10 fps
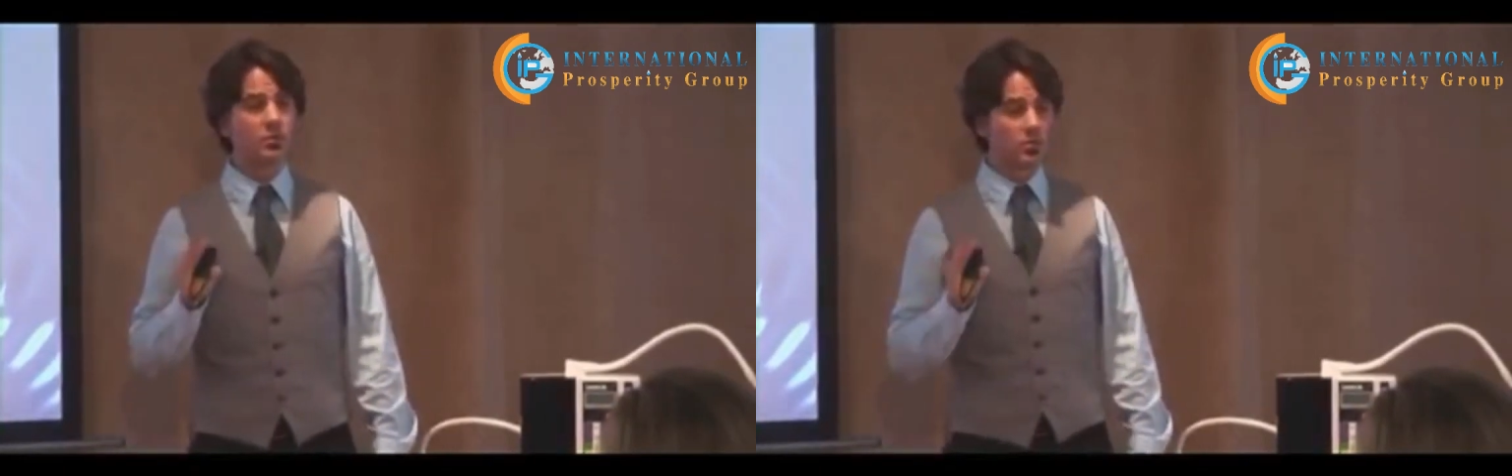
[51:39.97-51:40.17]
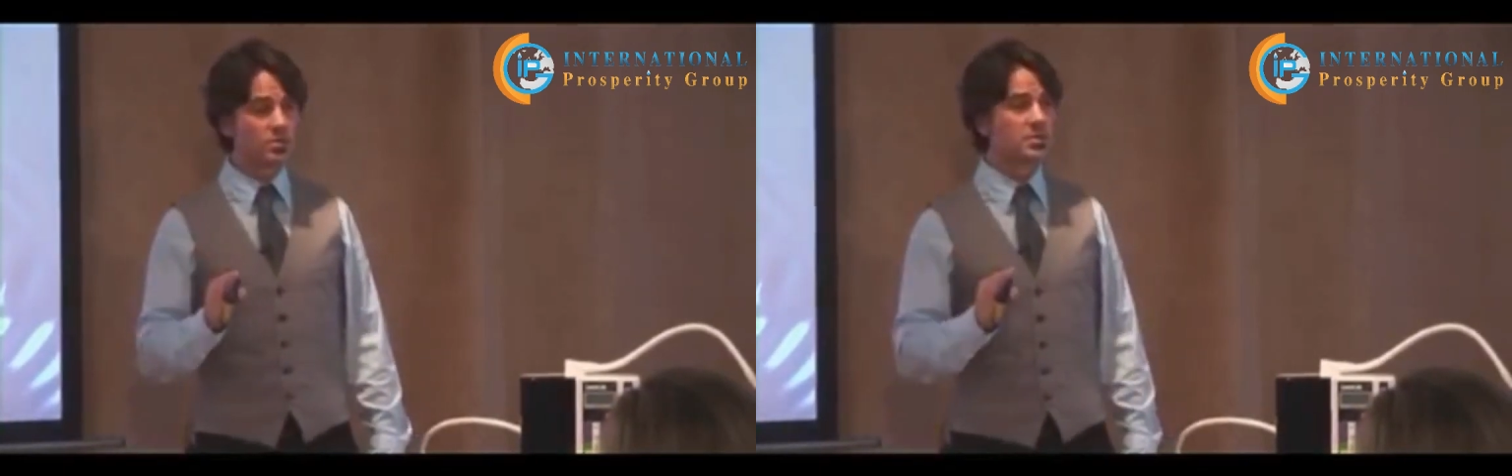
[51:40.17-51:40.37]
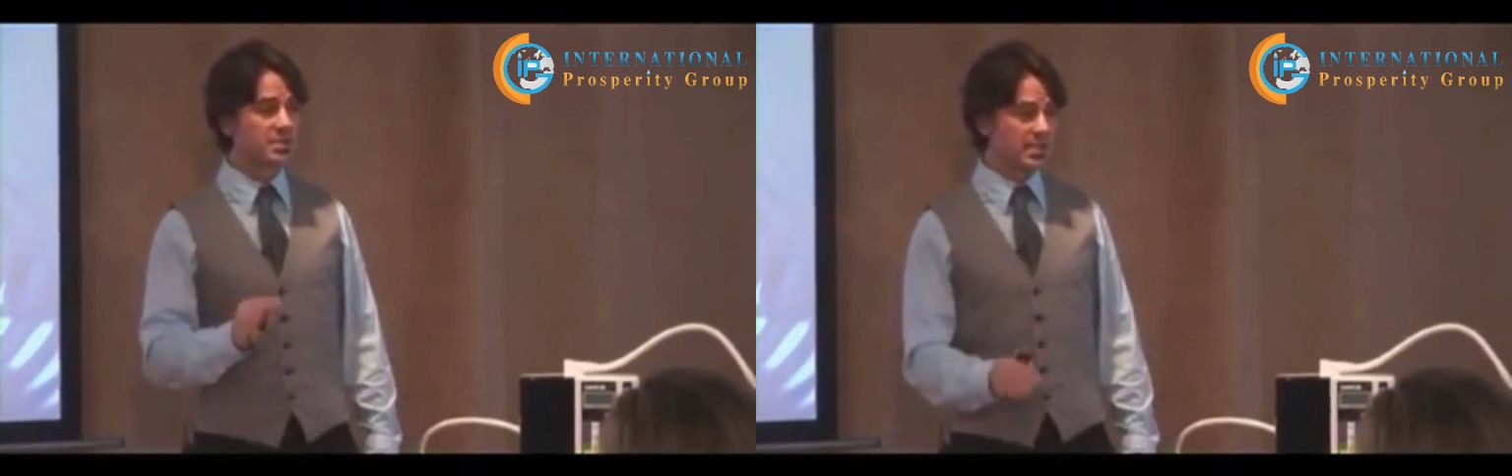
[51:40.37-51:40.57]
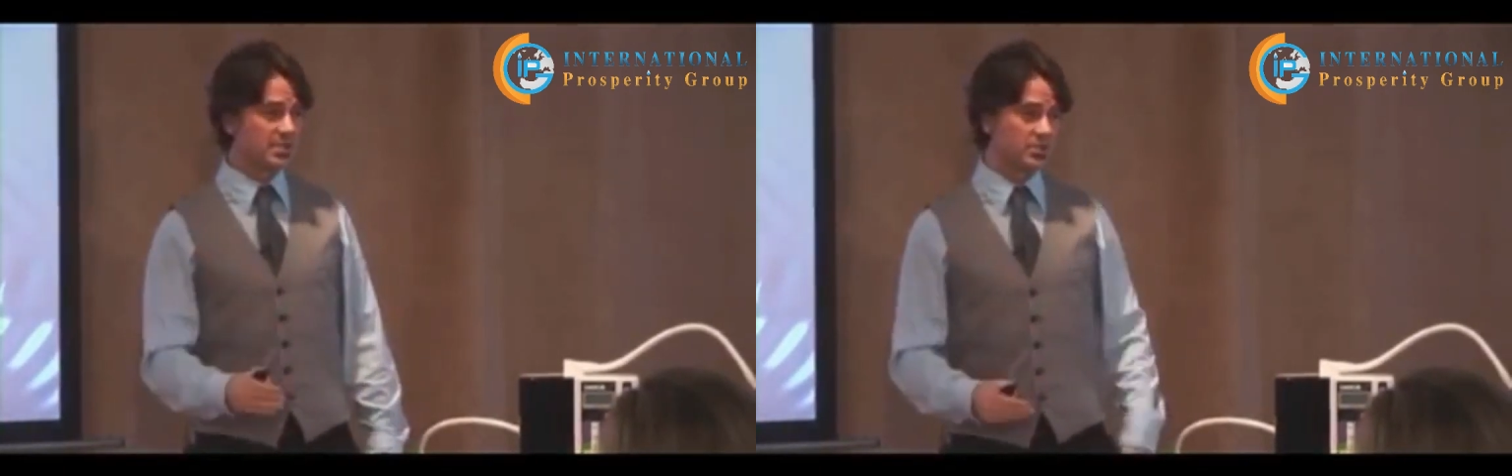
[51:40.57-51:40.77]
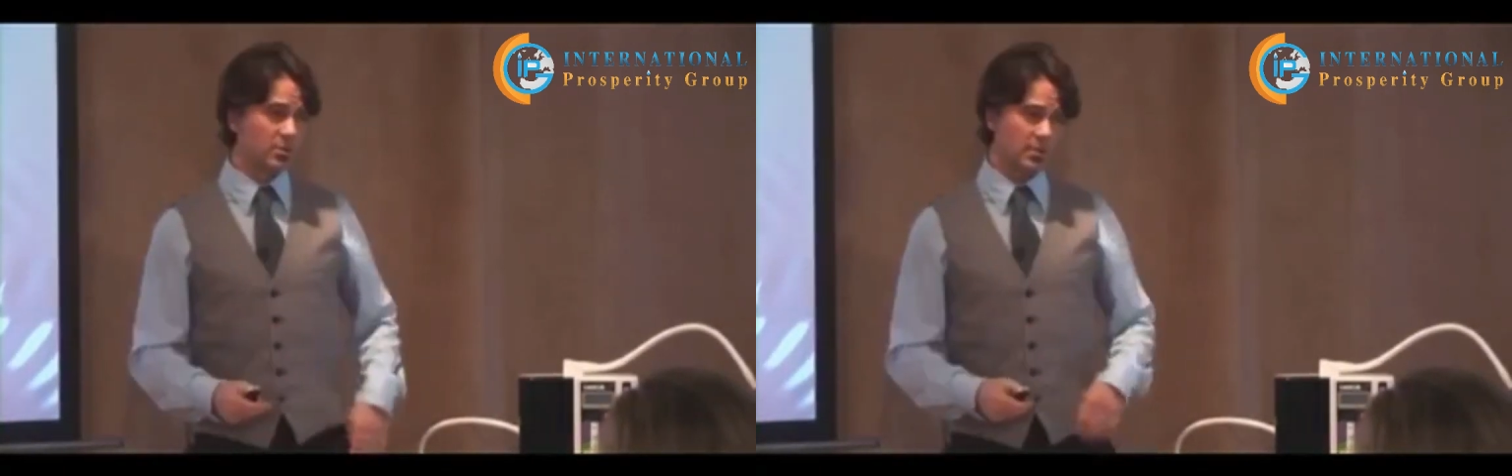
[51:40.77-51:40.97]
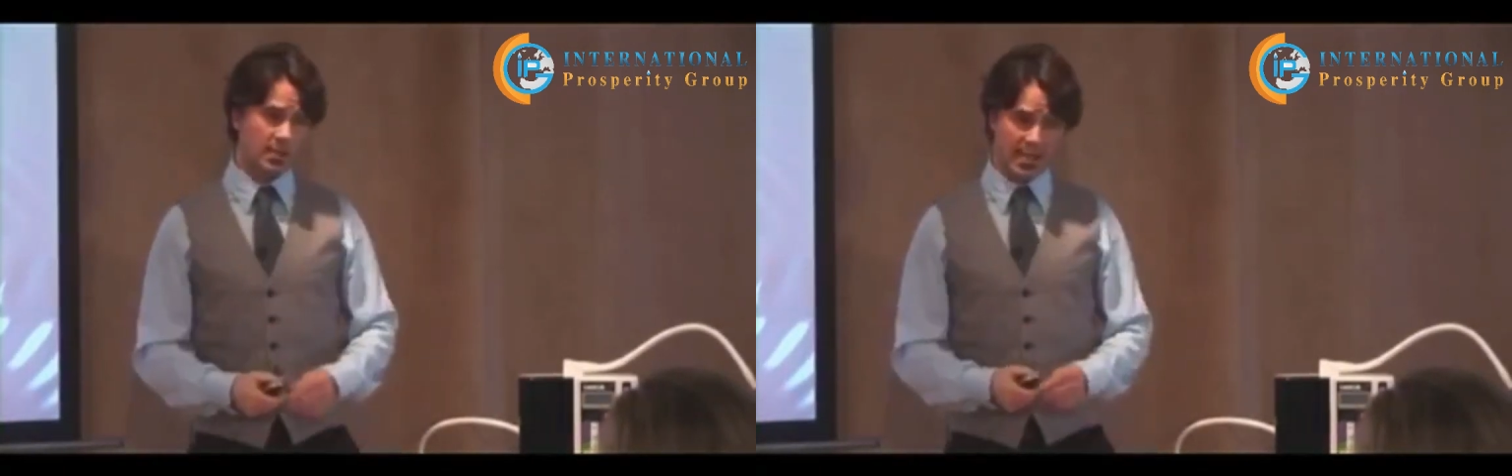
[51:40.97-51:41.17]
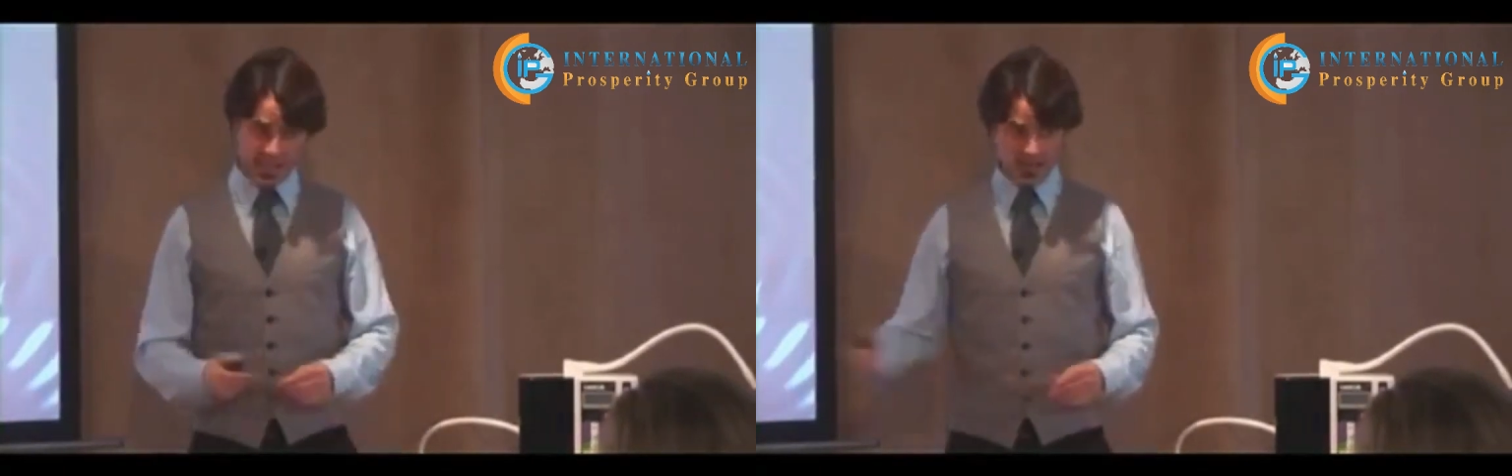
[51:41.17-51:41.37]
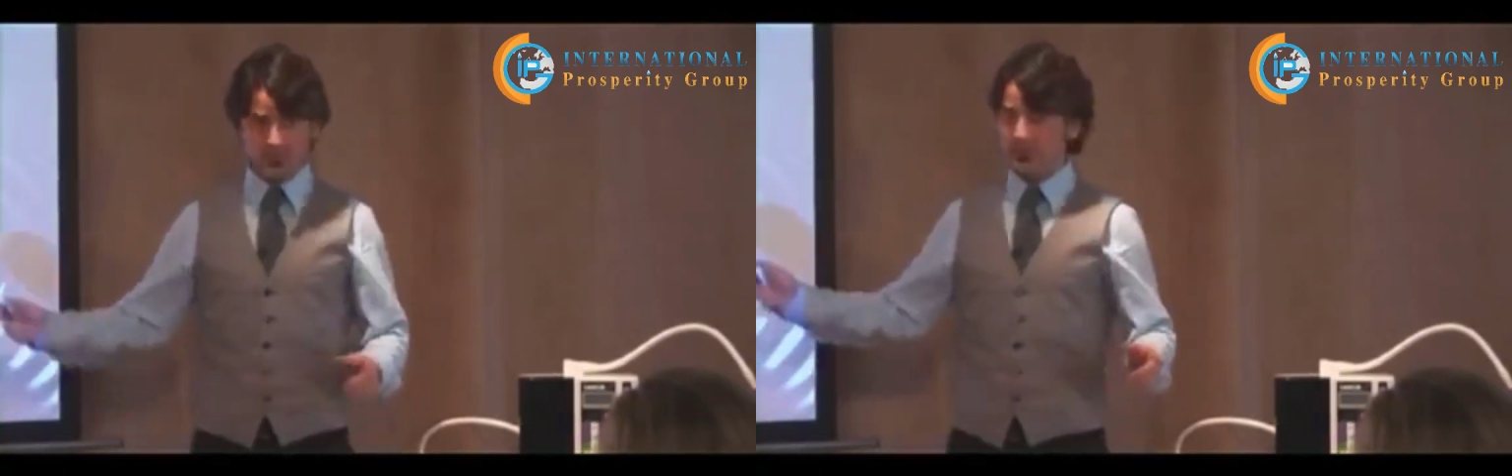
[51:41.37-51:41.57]
worst things you'll
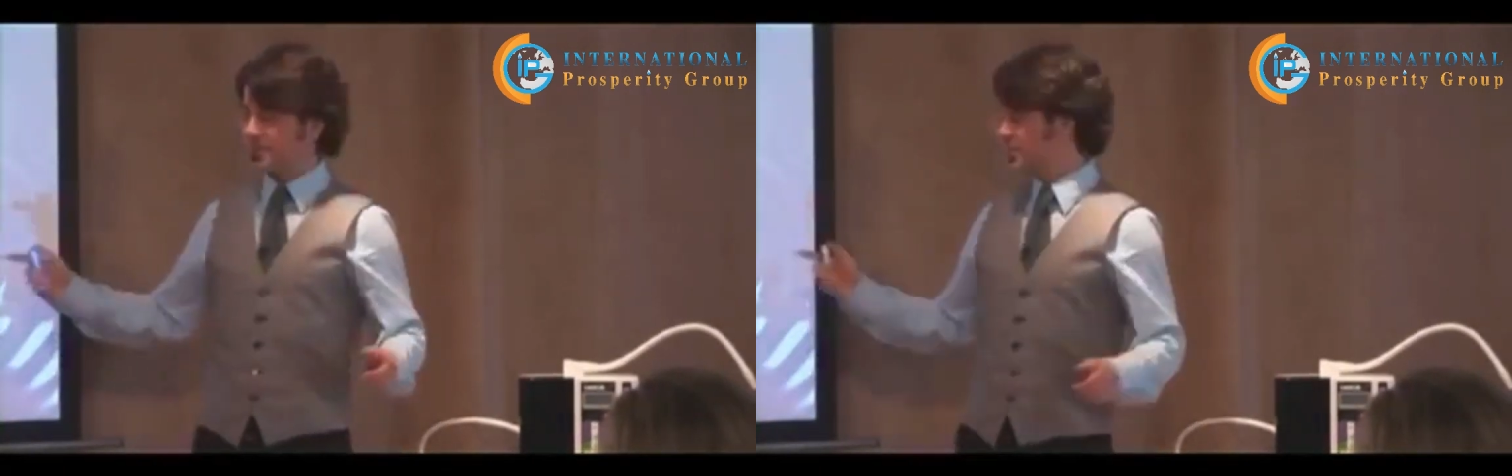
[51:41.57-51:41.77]
ever